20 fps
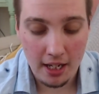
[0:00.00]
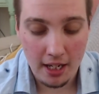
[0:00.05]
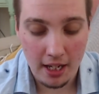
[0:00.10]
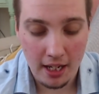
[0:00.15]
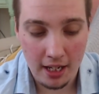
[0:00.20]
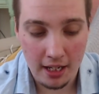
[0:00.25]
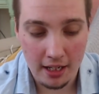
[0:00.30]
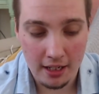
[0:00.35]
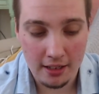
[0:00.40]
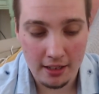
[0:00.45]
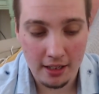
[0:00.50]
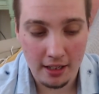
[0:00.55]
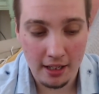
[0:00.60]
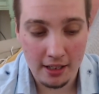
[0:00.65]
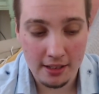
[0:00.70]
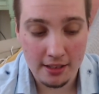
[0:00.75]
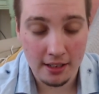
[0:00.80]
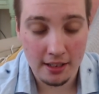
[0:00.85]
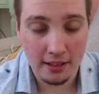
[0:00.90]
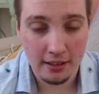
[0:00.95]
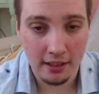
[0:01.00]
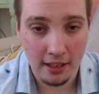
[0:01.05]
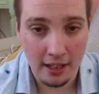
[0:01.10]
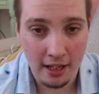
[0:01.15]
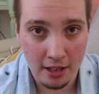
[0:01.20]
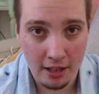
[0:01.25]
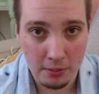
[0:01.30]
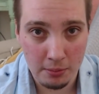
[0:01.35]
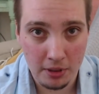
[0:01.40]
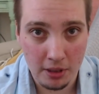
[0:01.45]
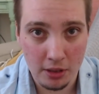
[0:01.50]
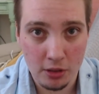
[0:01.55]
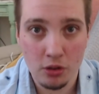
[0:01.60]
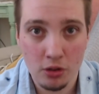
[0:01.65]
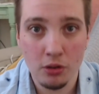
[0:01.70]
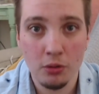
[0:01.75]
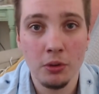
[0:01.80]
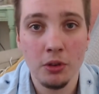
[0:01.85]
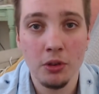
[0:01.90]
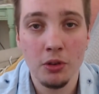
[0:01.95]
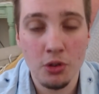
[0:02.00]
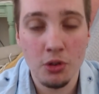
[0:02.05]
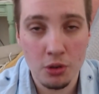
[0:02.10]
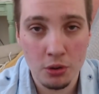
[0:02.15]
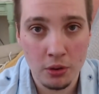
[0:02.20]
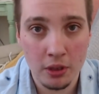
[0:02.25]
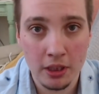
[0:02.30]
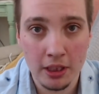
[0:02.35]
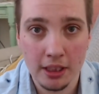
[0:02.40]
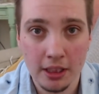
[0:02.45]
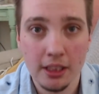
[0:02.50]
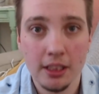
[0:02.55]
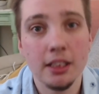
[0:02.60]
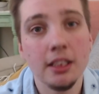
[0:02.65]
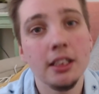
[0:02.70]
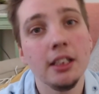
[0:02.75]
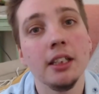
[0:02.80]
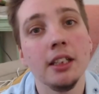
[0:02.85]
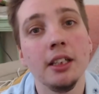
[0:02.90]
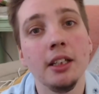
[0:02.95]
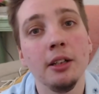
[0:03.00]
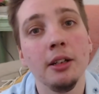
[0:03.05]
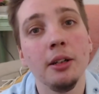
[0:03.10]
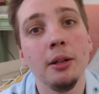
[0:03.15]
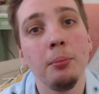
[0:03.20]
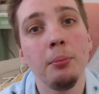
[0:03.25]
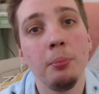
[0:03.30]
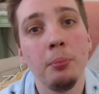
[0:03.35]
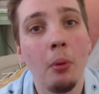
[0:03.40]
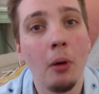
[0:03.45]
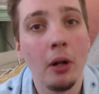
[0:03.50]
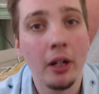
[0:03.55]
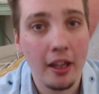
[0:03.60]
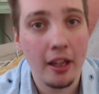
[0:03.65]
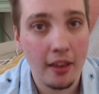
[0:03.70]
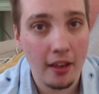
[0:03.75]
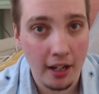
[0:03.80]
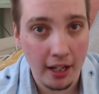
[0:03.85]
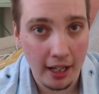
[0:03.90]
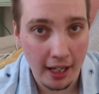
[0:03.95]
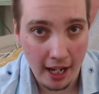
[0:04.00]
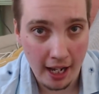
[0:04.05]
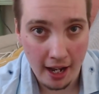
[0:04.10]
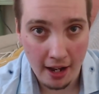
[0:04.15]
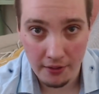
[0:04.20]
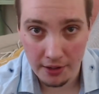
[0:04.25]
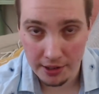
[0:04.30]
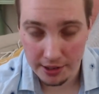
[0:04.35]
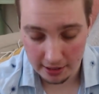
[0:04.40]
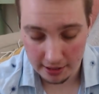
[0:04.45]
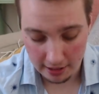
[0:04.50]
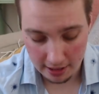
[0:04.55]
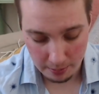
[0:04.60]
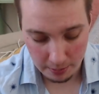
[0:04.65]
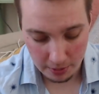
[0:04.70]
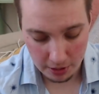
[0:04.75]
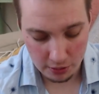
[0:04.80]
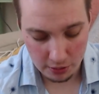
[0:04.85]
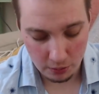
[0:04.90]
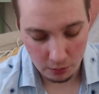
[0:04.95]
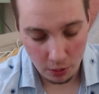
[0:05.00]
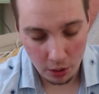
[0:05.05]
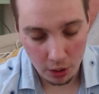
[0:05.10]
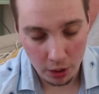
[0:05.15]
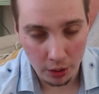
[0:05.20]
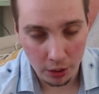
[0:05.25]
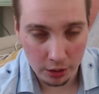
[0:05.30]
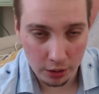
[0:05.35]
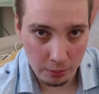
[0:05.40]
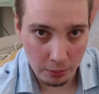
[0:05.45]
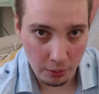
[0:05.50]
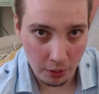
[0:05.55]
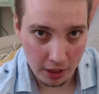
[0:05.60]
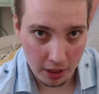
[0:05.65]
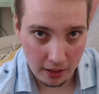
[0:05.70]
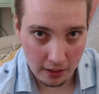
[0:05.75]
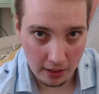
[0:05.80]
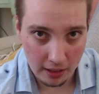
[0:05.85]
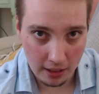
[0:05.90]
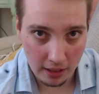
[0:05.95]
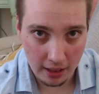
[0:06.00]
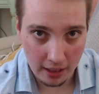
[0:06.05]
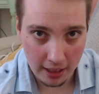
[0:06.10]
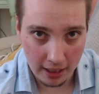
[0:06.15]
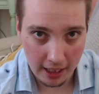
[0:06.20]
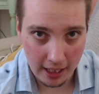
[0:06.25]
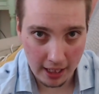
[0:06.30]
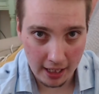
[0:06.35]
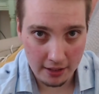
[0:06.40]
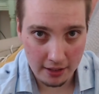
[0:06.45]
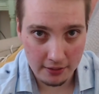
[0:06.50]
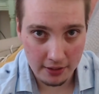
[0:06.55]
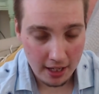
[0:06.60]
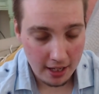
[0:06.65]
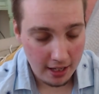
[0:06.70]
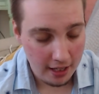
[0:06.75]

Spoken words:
And it's allowed me to enjoy the body that I have. It's allowed me to work on the body that I have.